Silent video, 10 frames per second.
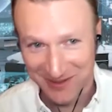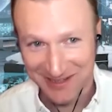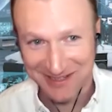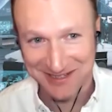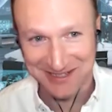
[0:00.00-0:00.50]

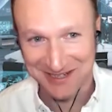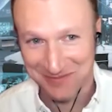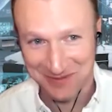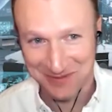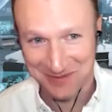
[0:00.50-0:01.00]

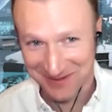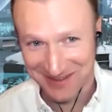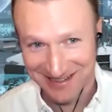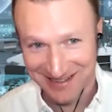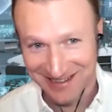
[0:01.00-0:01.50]
relationship with
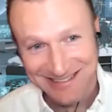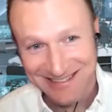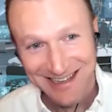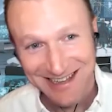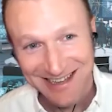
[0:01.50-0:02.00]
everything
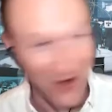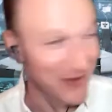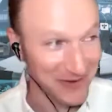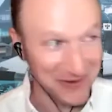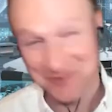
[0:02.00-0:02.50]
else,
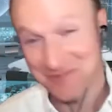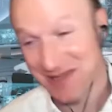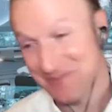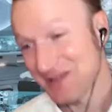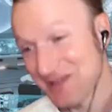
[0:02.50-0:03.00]
although you
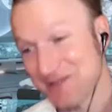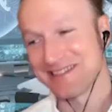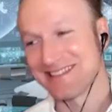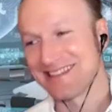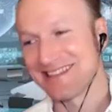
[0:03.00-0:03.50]
may be
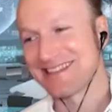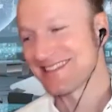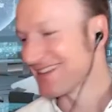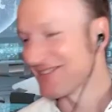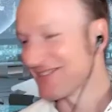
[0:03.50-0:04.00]

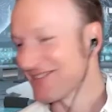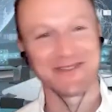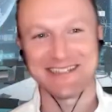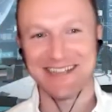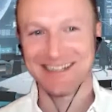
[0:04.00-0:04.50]
resisting or
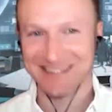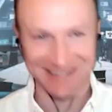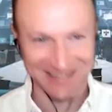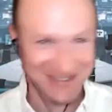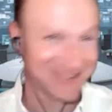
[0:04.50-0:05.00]

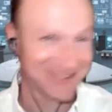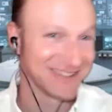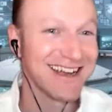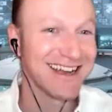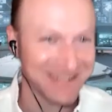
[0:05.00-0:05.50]
rejecting
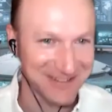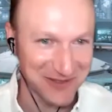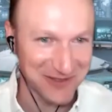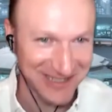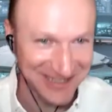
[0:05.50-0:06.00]
certain kinds
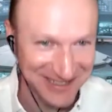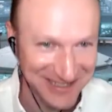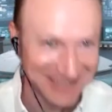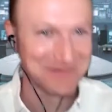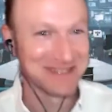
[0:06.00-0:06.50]
of
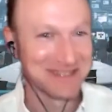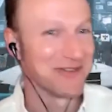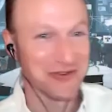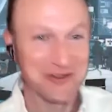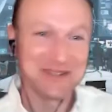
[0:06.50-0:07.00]
relationships in
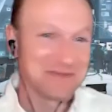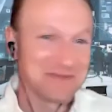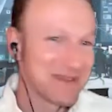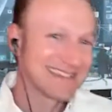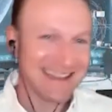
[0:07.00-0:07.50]
order to
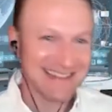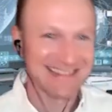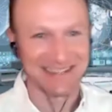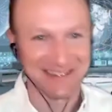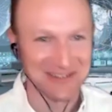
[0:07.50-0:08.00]
maintain
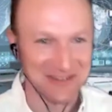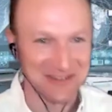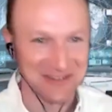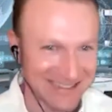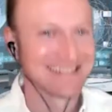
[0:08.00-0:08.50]
that
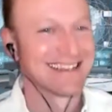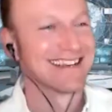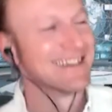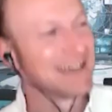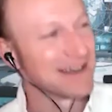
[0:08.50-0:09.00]

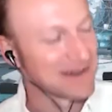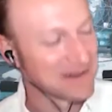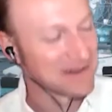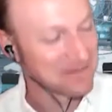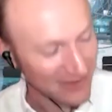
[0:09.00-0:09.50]
aloneness.
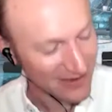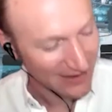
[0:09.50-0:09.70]
Um,